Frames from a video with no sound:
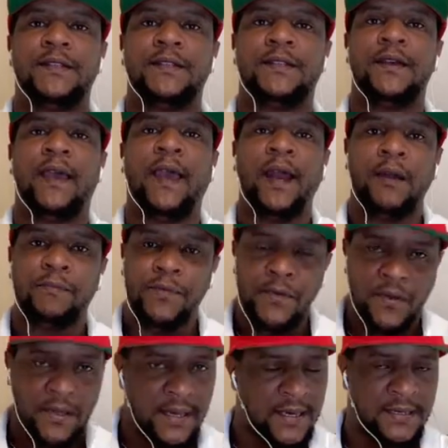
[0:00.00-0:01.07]
to help you
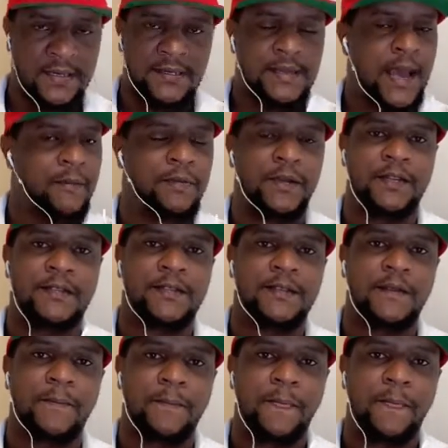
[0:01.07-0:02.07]
create this happiness.